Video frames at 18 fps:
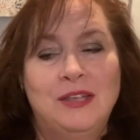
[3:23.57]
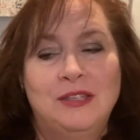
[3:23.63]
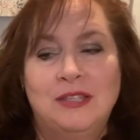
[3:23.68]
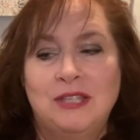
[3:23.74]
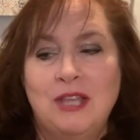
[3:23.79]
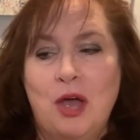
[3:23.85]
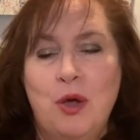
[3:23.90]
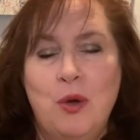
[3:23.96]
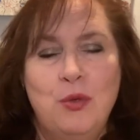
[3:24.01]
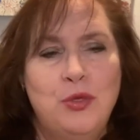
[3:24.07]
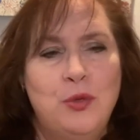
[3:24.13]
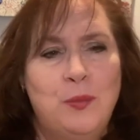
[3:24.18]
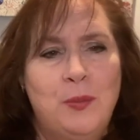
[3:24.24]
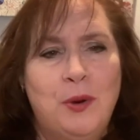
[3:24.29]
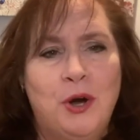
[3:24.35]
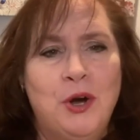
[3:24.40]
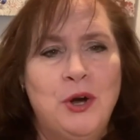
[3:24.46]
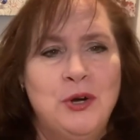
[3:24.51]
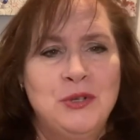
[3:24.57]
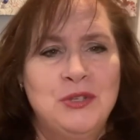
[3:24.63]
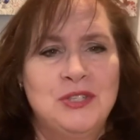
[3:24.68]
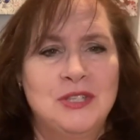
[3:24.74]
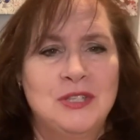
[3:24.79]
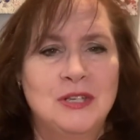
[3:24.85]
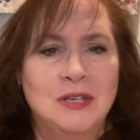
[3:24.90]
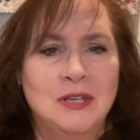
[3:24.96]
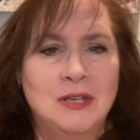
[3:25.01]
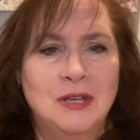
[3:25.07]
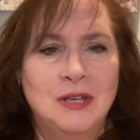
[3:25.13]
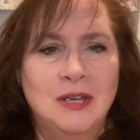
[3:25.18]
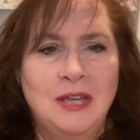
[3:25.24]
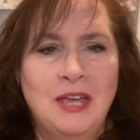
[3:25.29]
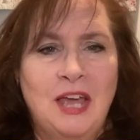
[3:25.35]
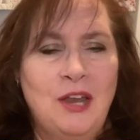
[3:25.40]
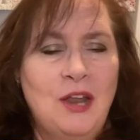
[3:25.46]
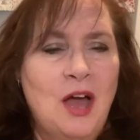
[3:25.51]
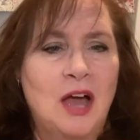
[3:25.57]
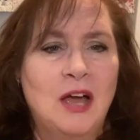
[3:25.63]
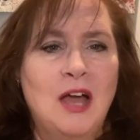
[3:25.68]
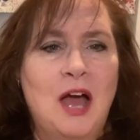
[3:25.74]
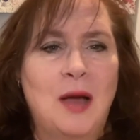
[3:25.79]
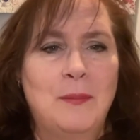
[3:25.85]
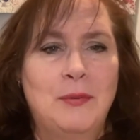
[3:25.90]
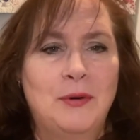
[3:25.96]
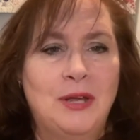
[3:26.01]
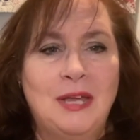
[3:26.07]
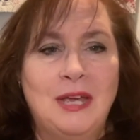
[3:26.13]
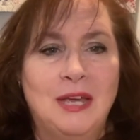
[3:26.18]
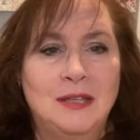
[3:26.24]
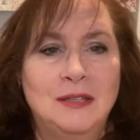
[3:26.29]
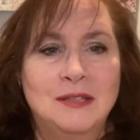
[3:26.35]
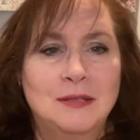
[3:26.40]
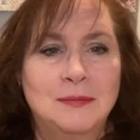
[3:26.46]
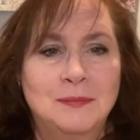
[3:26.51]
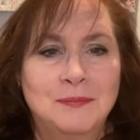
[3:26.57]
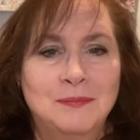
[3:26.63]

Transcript: so the birds cannot comprehend.